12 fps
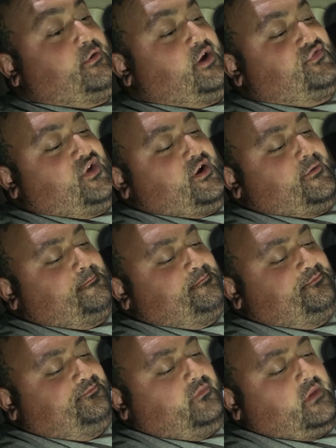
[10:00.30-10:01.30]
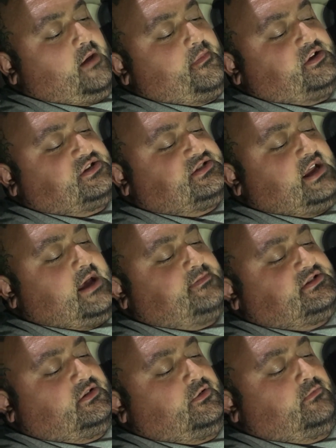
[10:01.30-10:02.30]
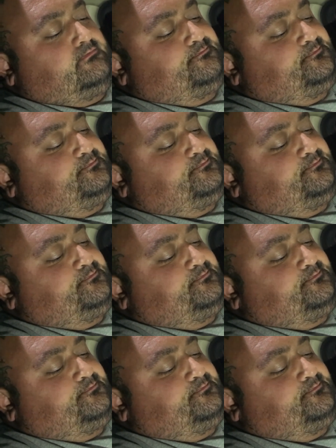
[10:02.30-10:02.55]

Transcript: right there. I mean, just absolute